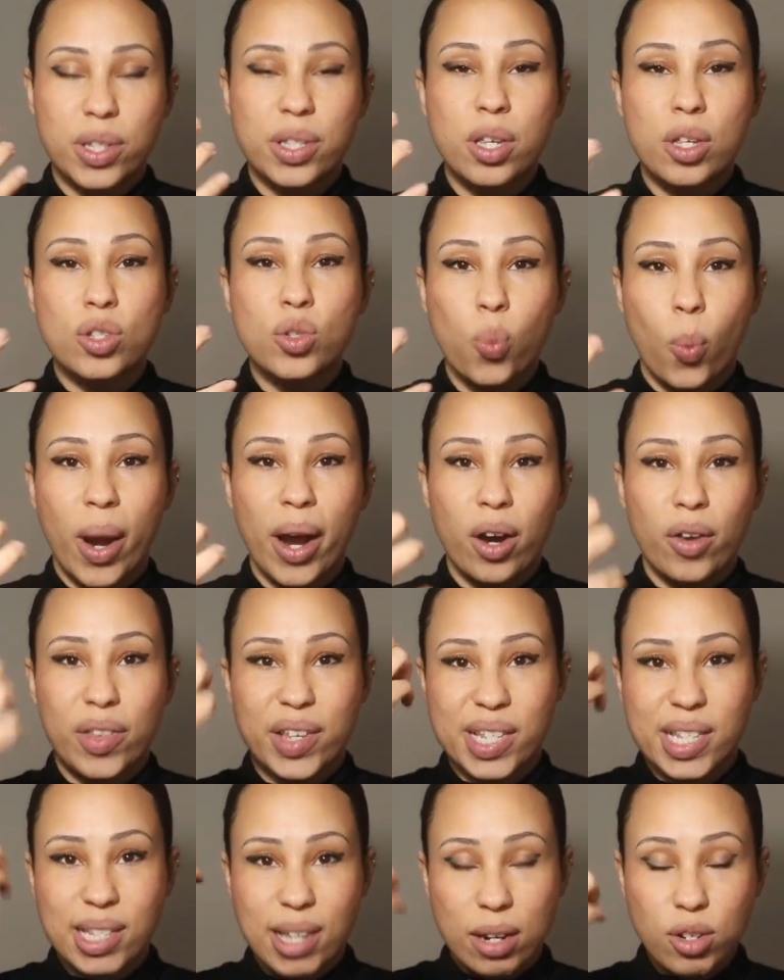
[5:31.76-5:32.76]
This is where
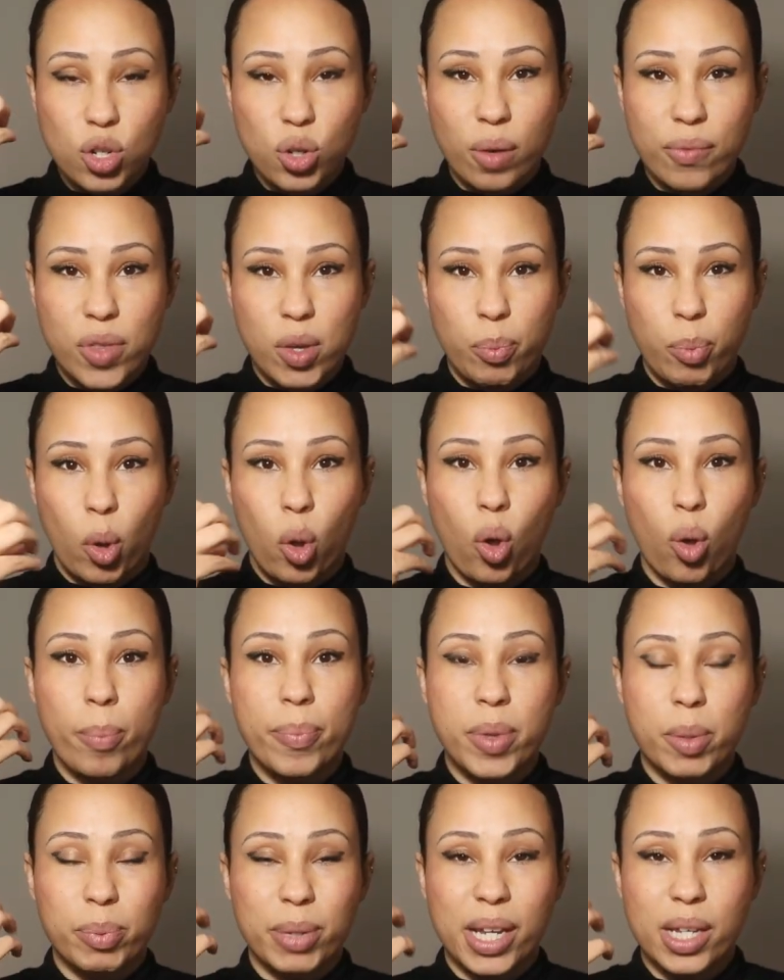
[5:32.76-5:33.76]
the center of the
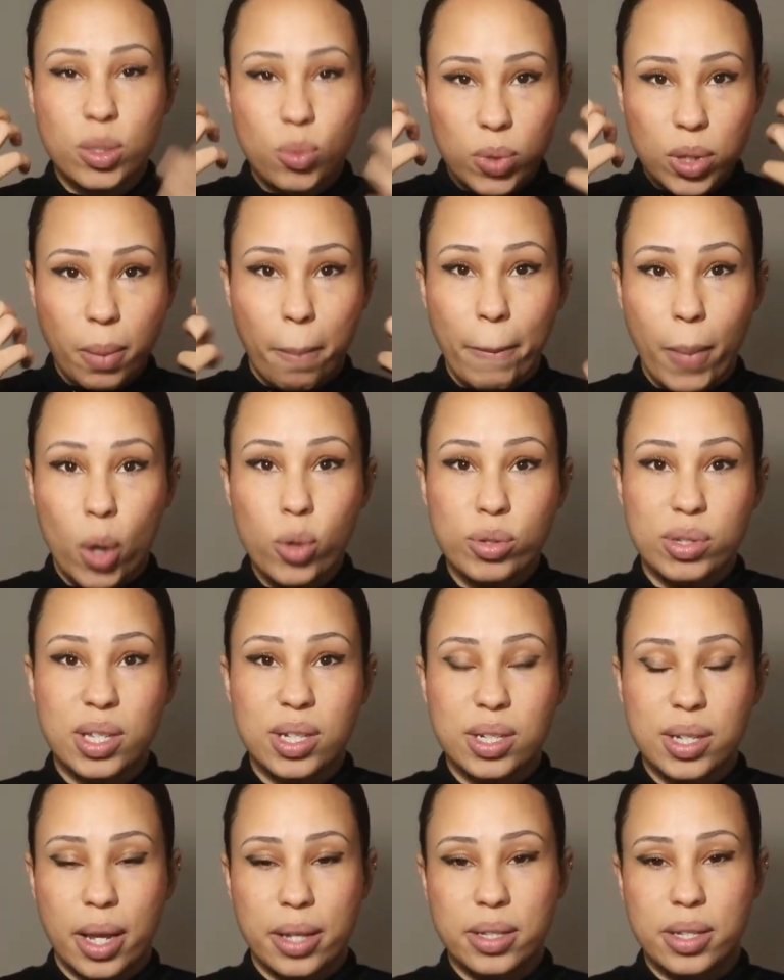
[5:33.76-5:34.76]
bulb, the place with the most
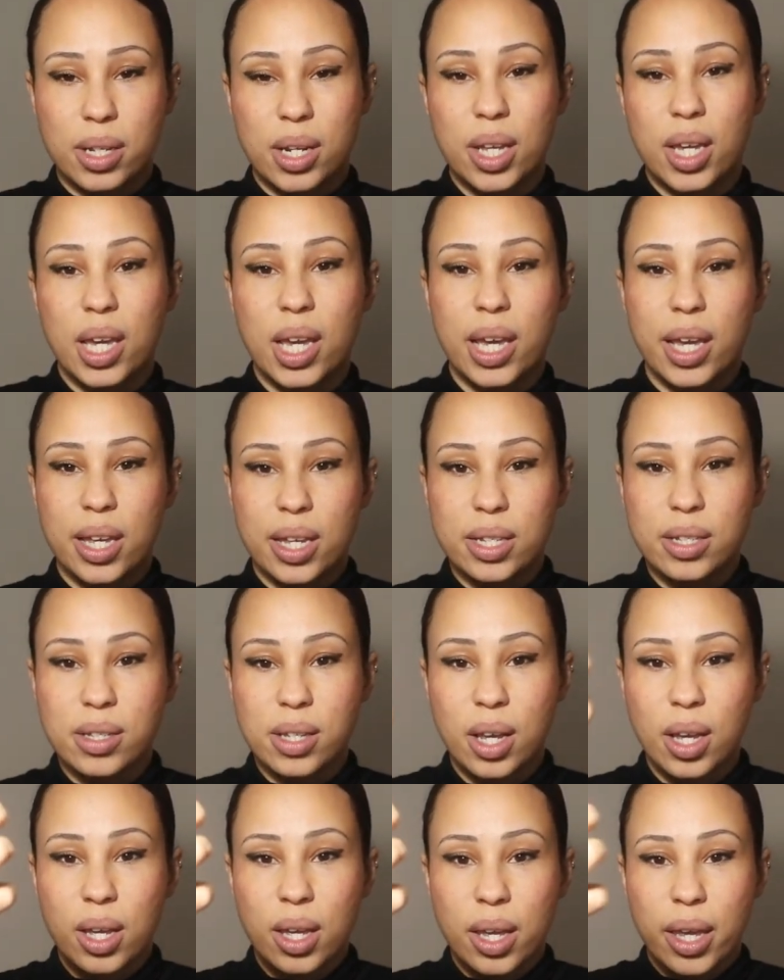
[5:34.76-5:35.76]
intensity,
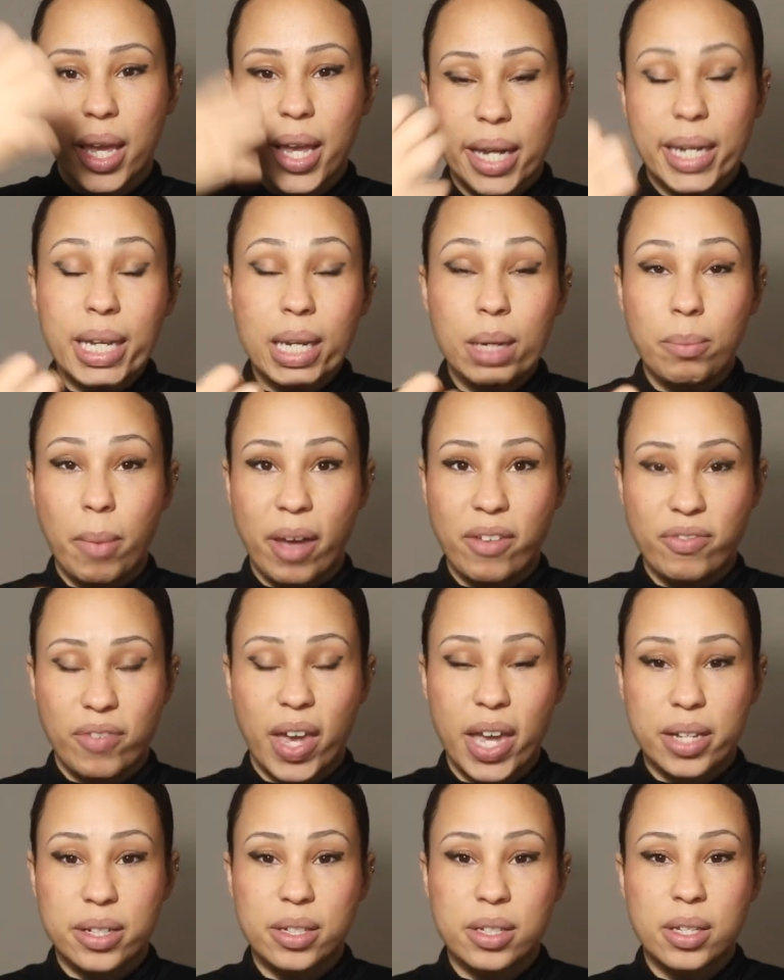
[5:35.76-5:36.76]
is hitting my
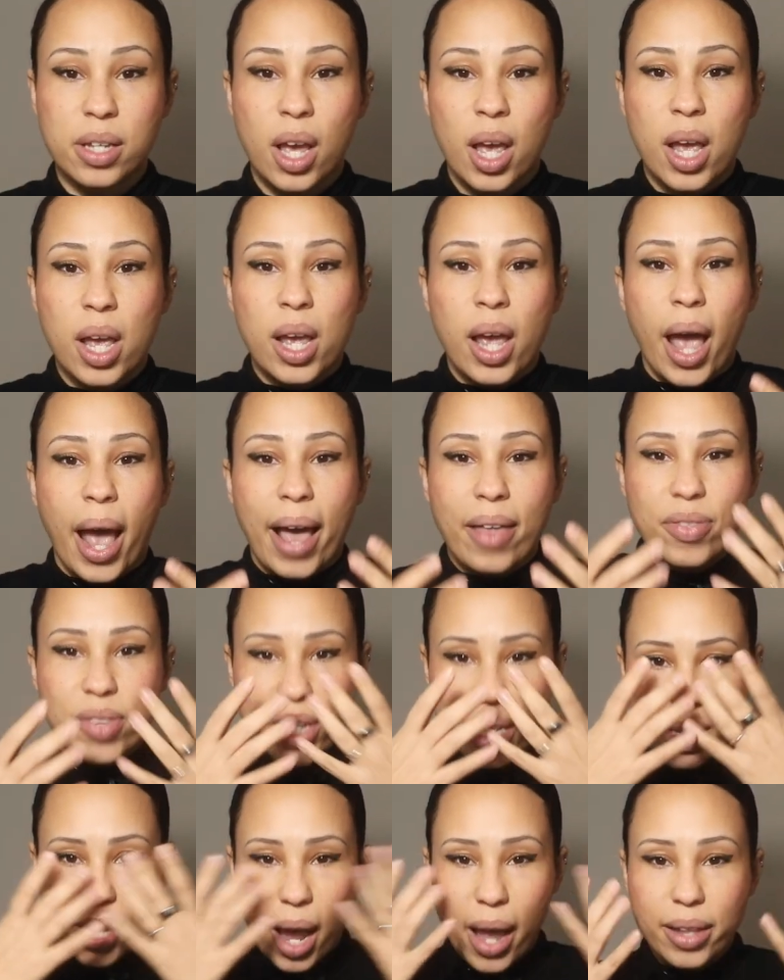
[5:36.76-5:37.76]
face. And
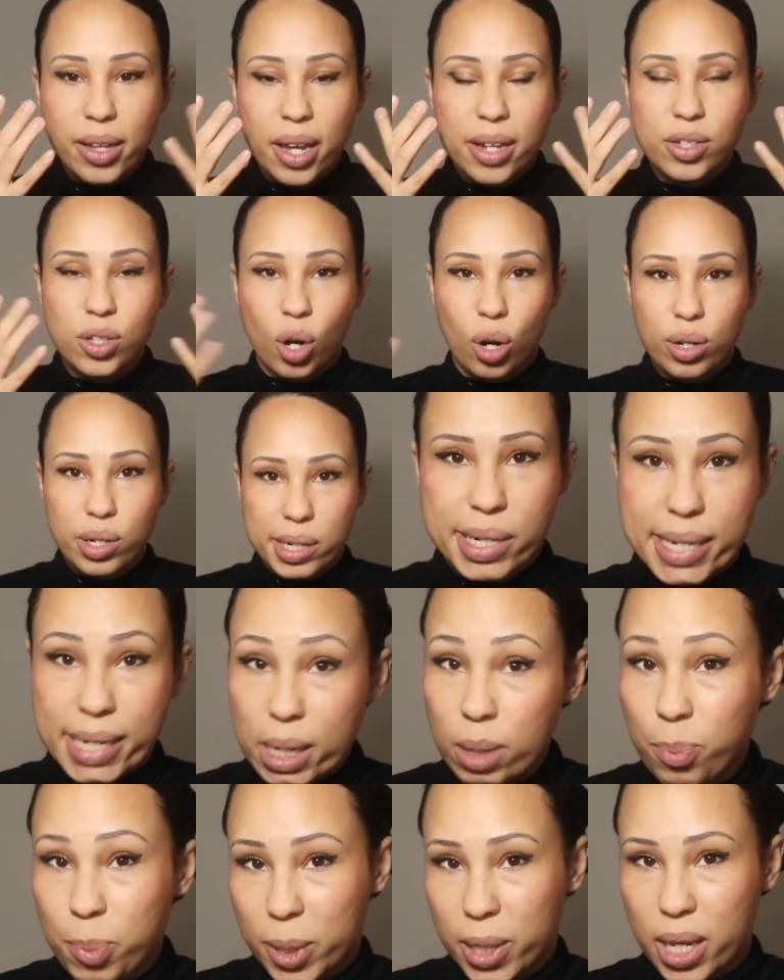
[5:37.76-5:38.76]
these highlights are
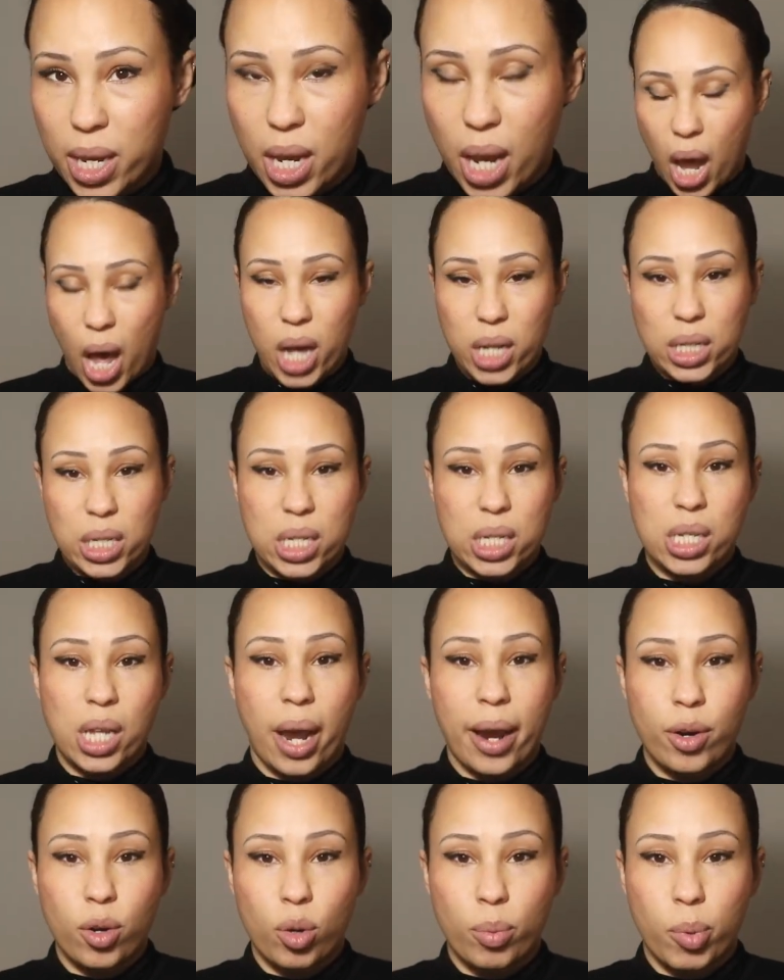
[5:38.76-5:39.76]
deeply
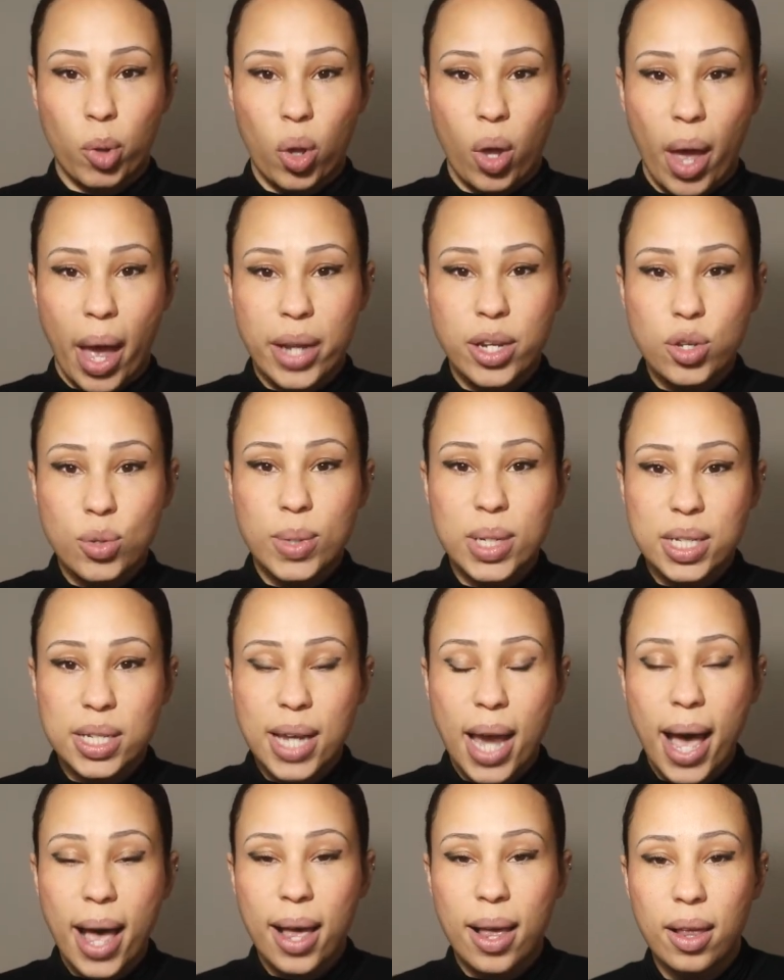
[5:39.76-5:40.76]
undesirable. And you can
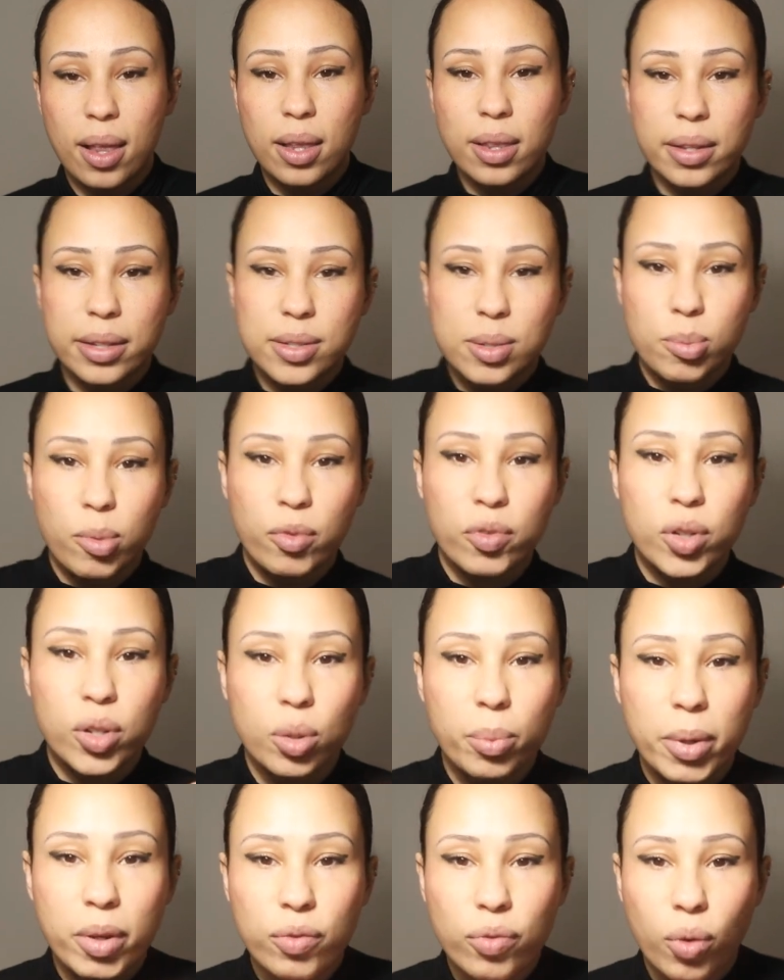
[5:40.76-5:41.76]
tell, let's move a
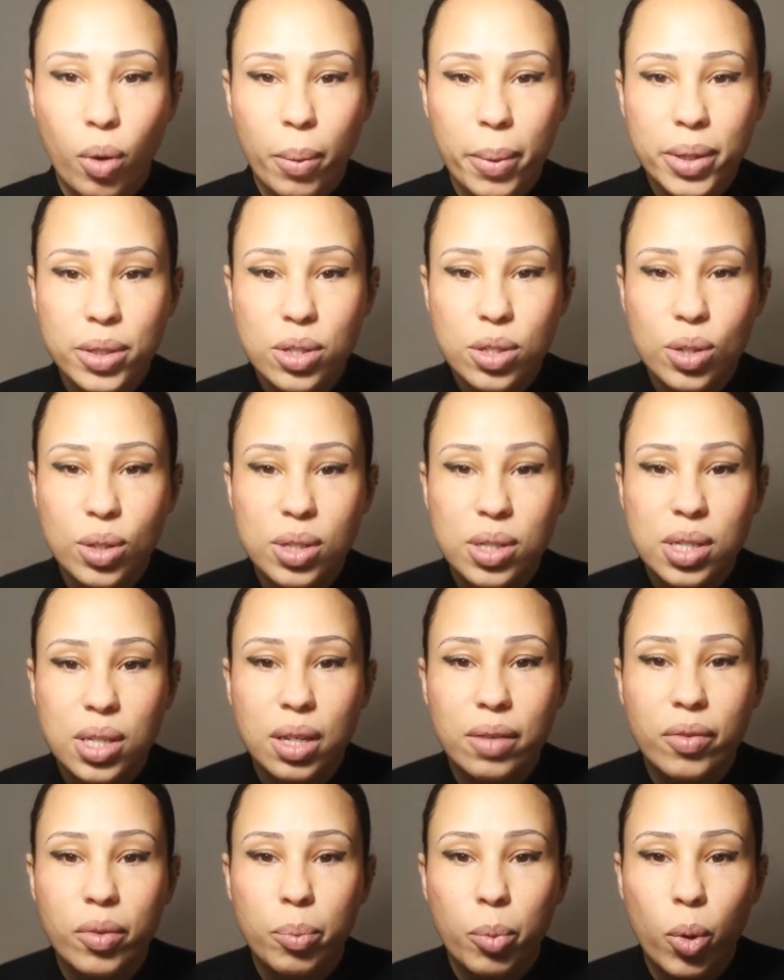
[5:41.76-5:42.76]
little bit forward so you can
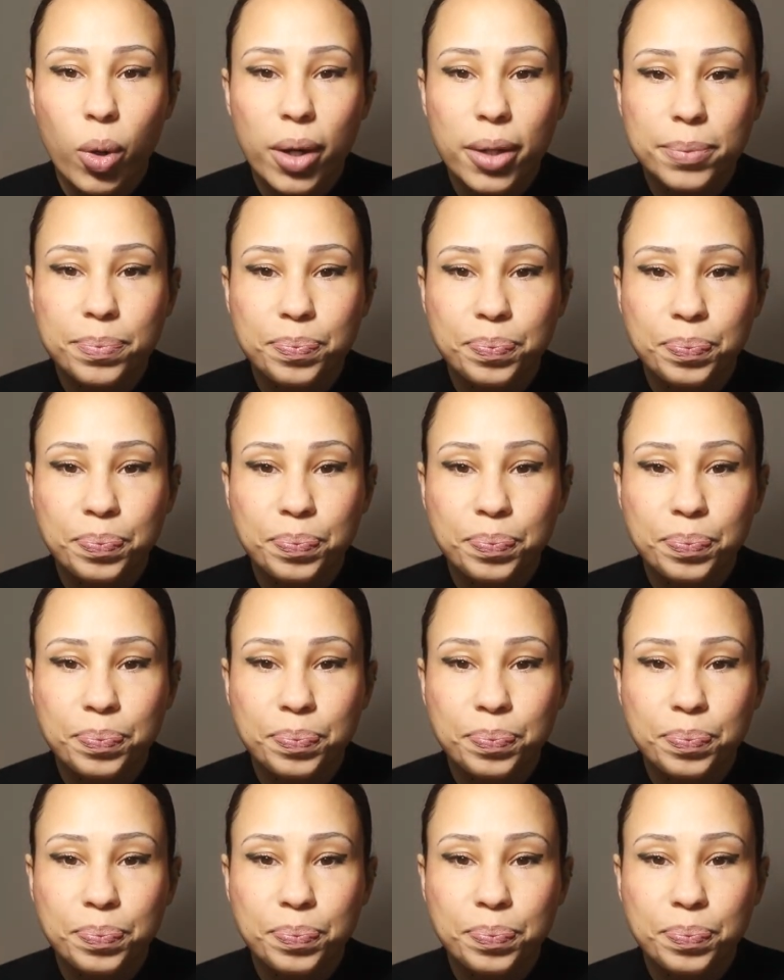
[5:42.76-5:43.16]
see even more.